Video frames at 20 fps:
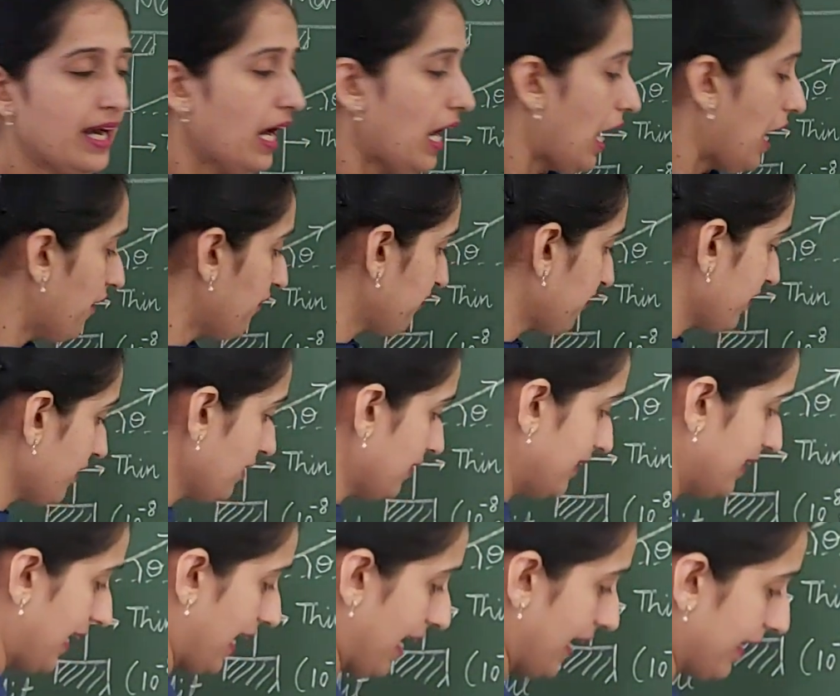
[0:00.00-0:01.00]
After
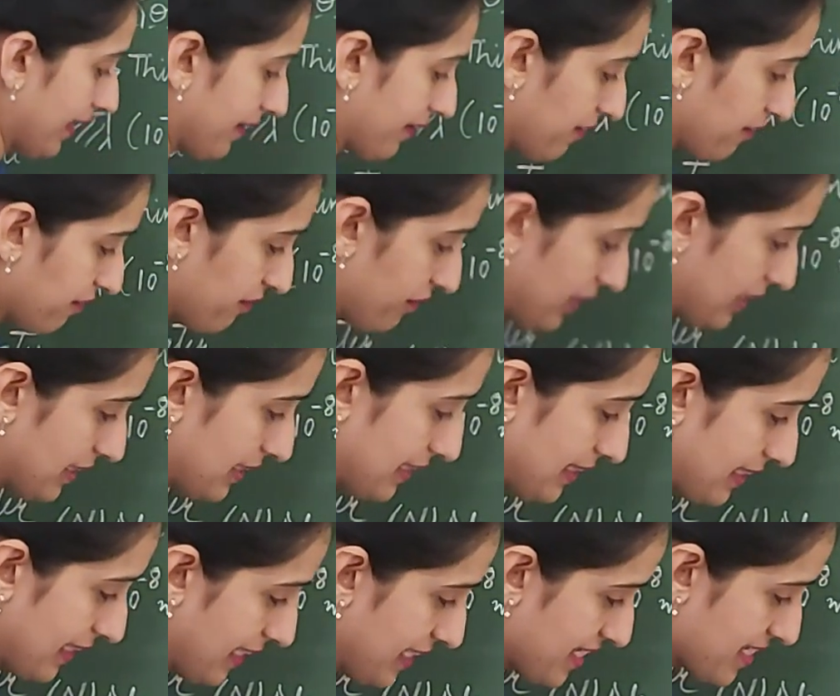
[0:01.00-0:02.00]
that,
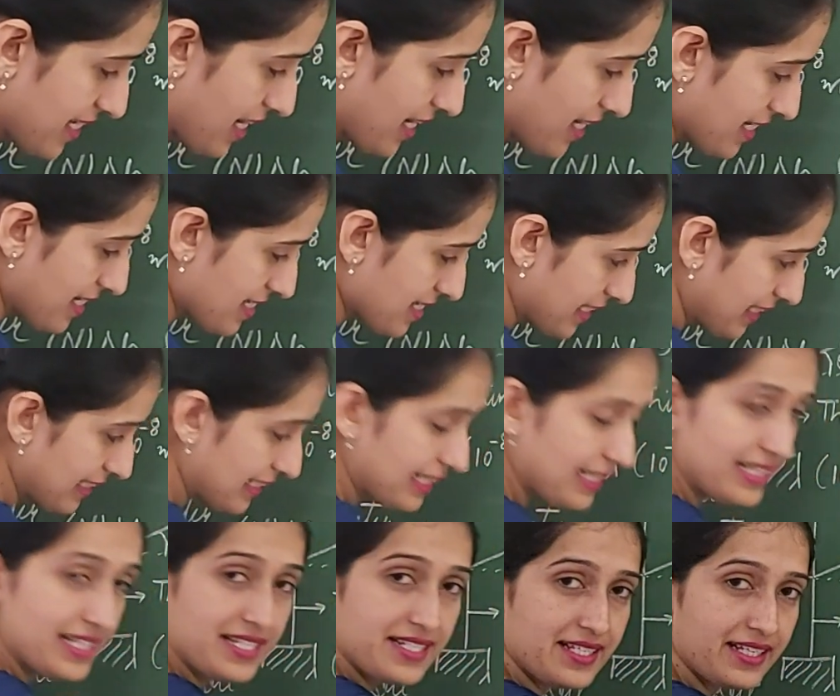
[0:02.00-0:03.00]
when theta is
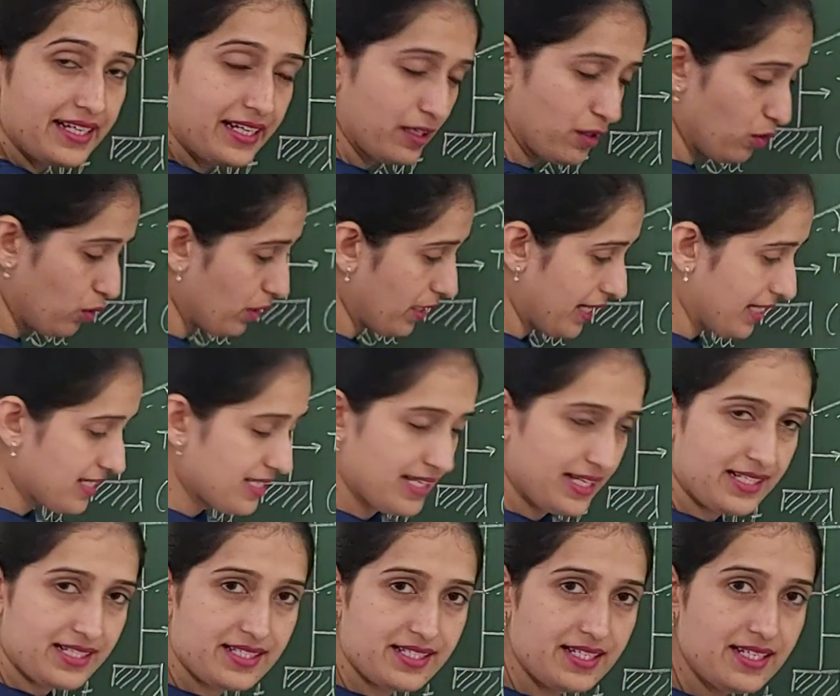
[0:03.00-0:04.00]
increasing on
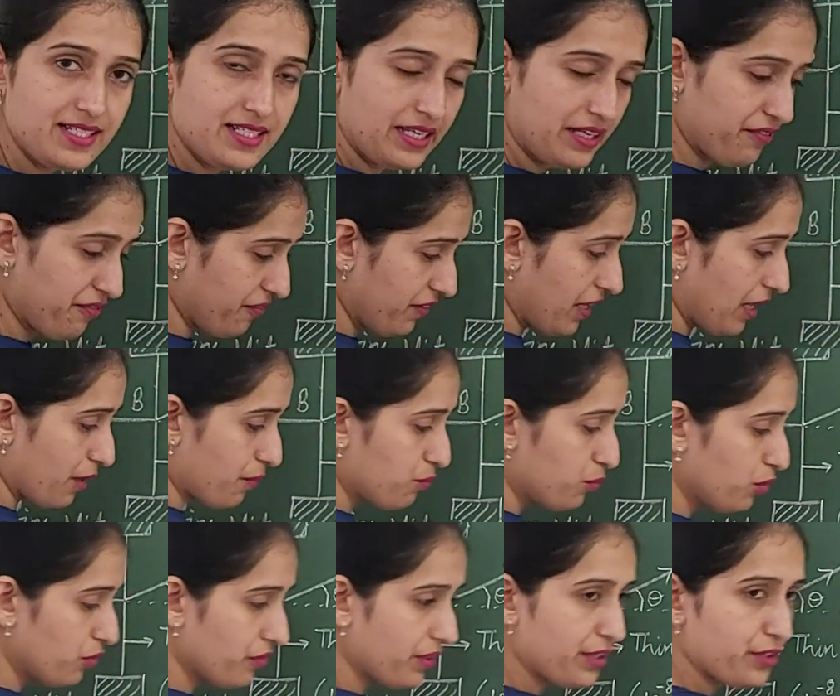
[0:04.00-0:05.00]
x-axis, if we are
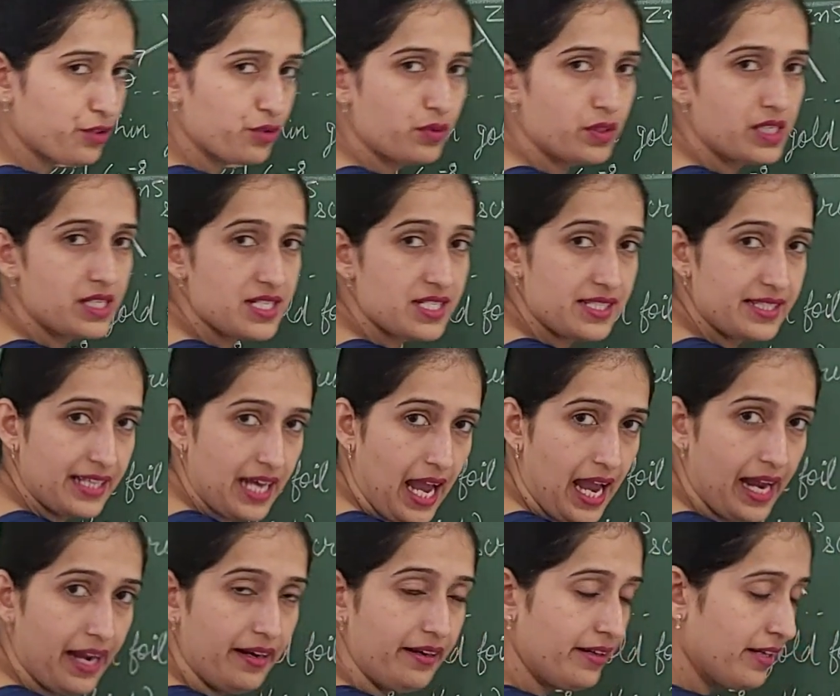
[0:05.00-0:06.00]
moving towards
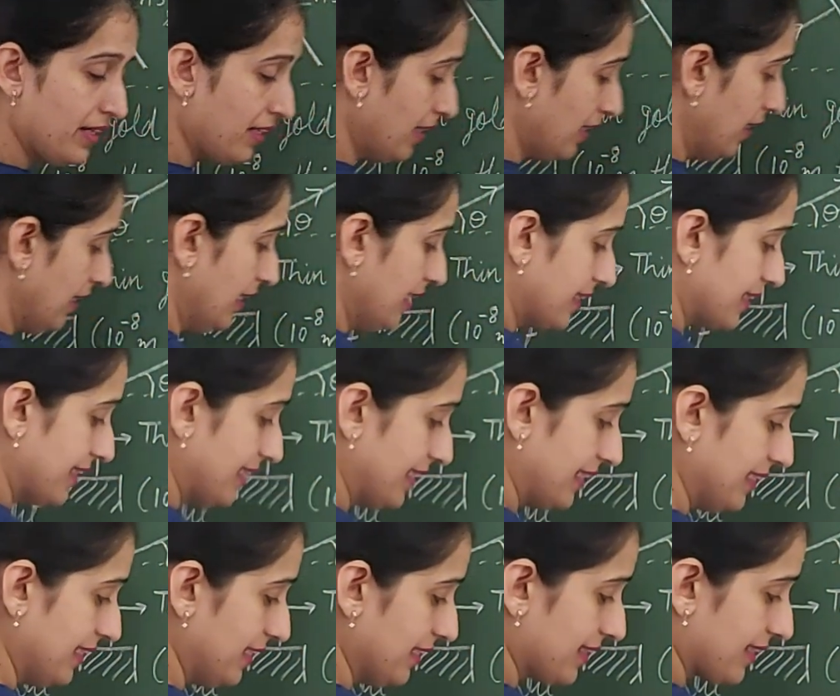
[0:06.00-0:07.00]
that,
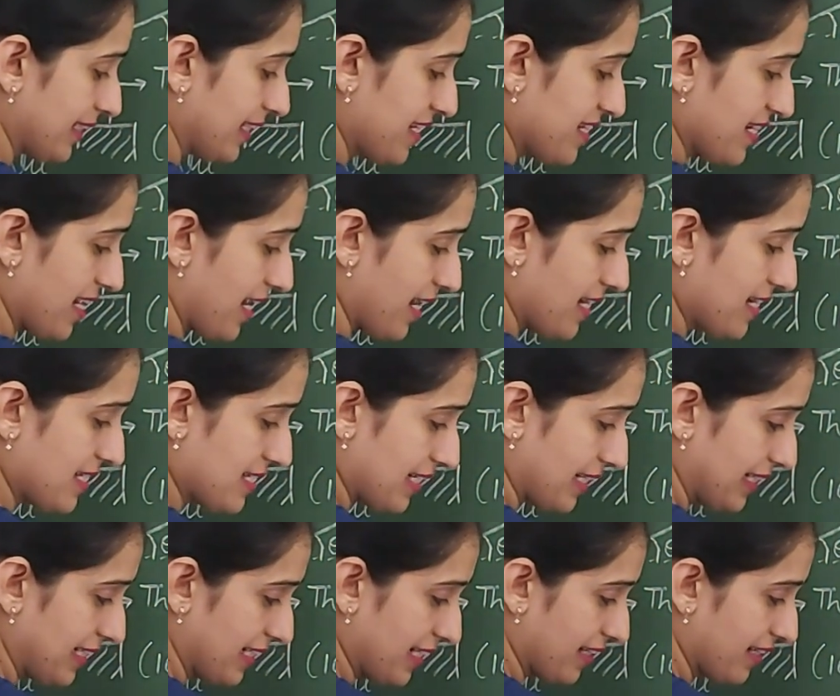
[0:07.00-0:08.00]
then theta is
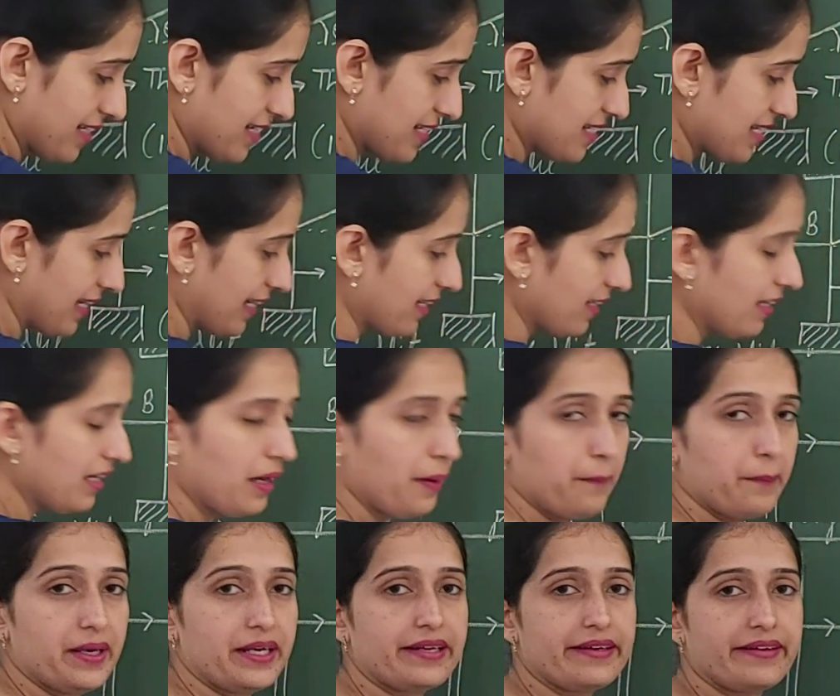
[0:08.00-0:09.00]
increasing,
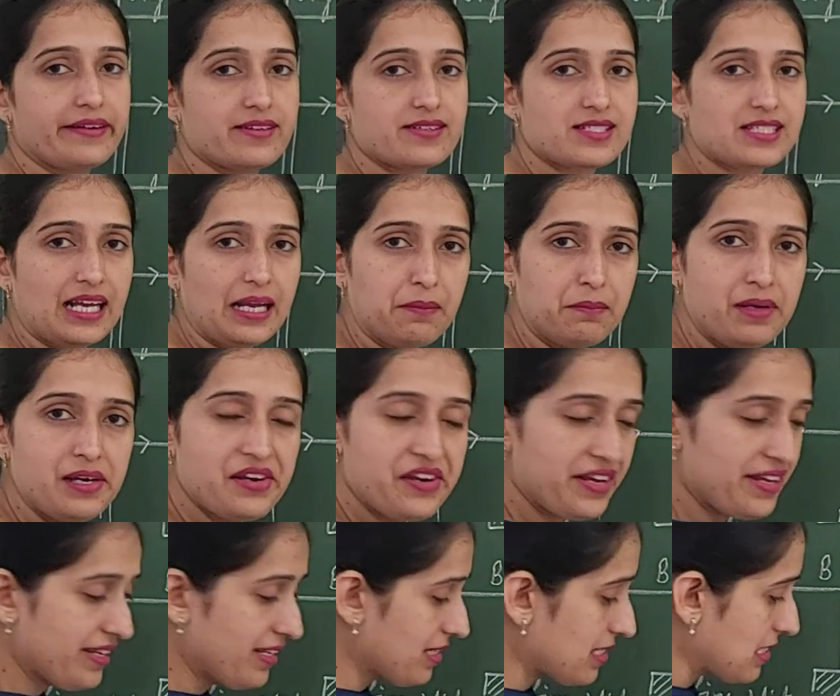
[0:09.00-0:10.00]
but
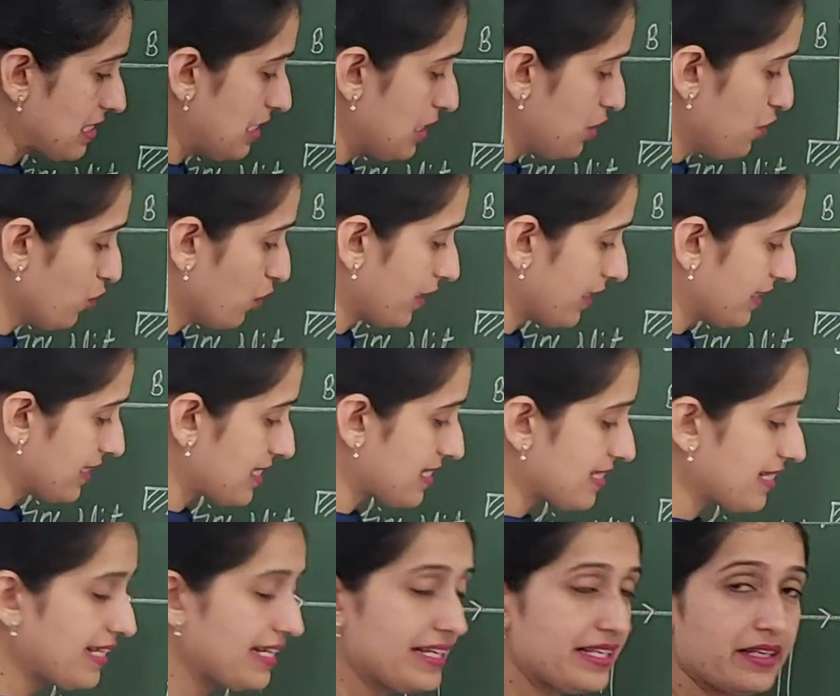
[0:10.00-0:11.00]
simultaneously you can
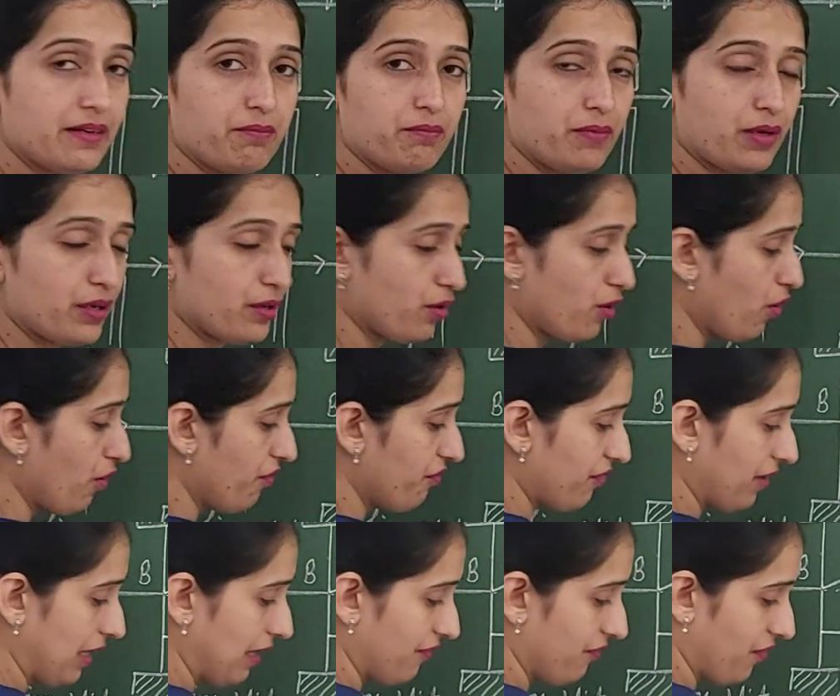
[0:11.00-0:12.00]
see number
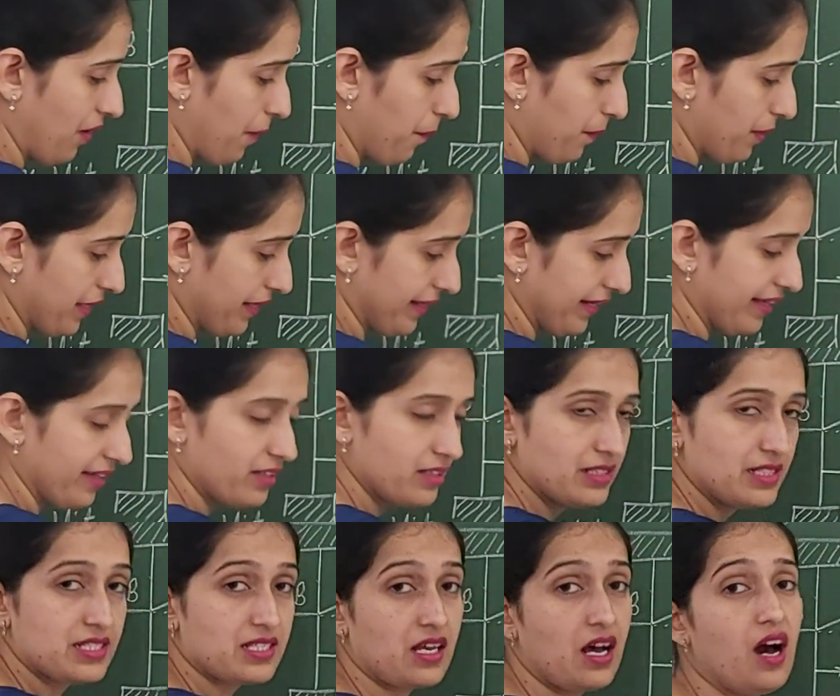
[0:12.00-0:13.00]
of alpha
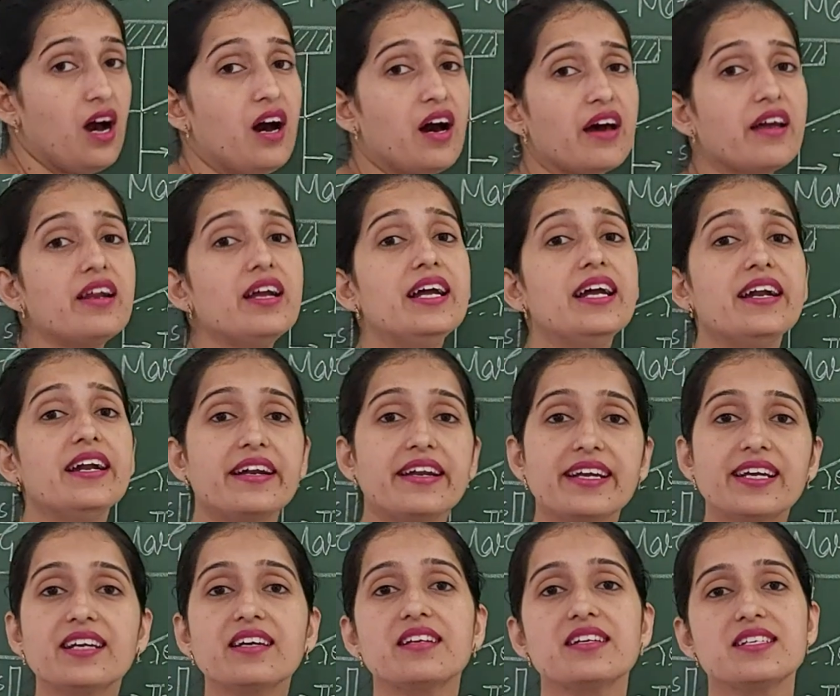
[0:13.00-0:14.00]
particles are
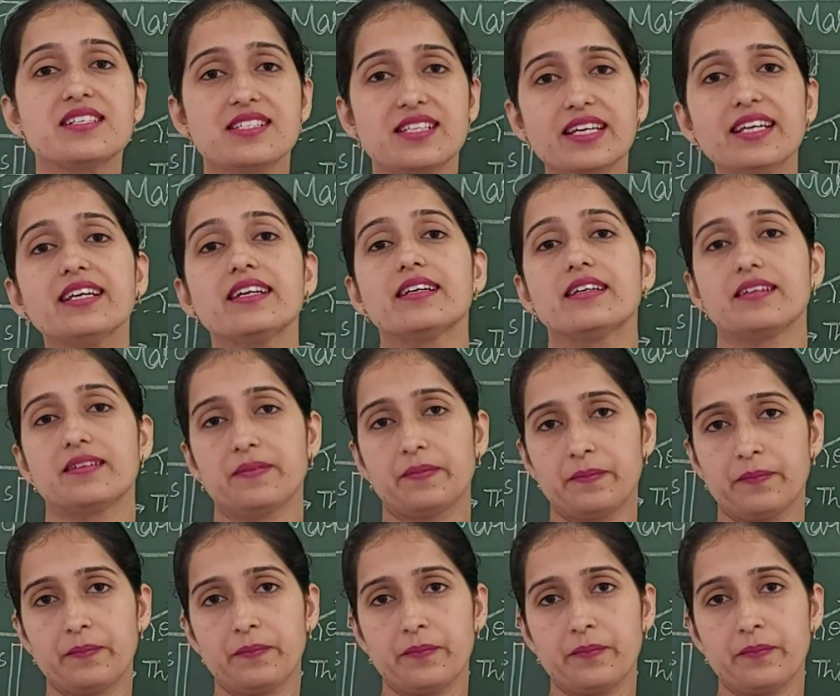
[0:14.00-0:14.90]
decreasing.